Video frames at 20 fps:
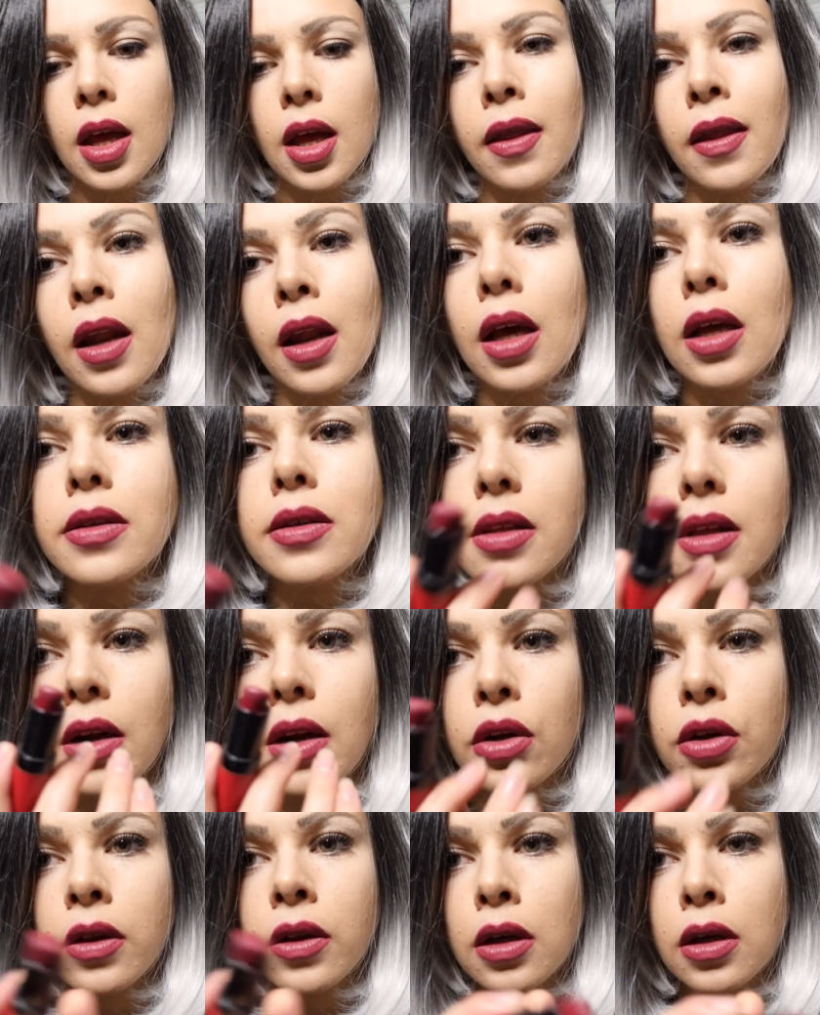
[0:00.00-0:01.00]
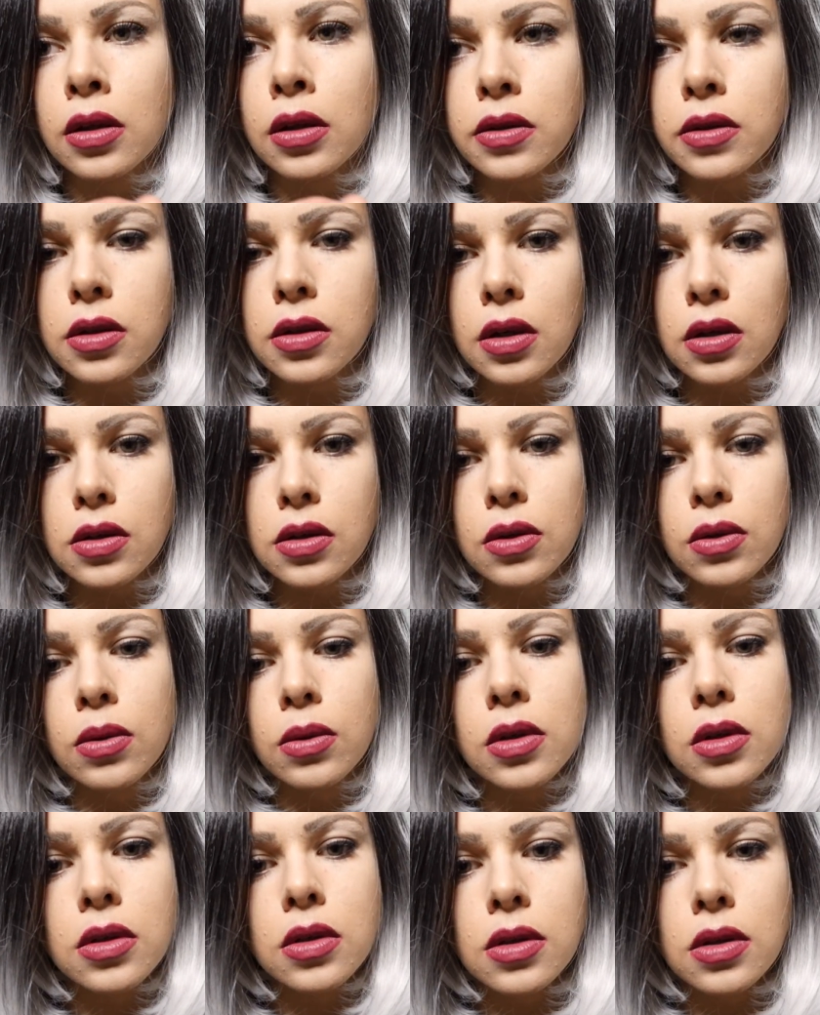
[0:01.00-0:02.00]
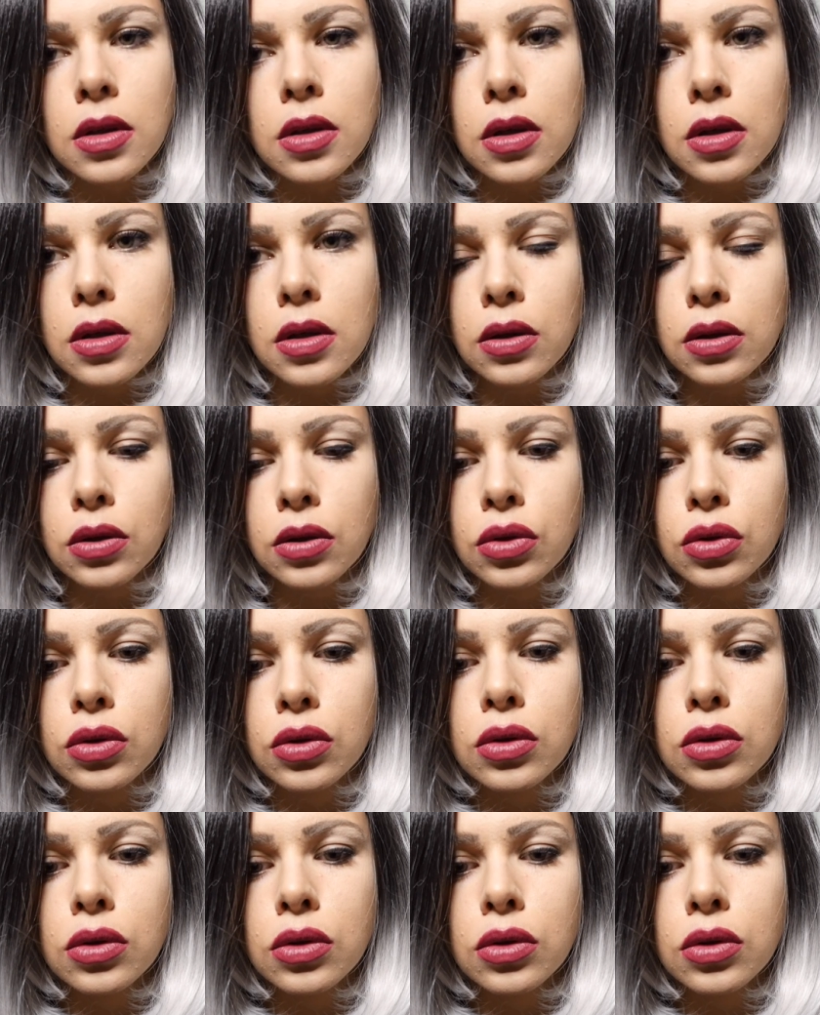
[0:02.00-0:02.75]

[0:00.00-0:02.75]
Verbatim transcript: And then it gets lighter in the inside, so we're just gonna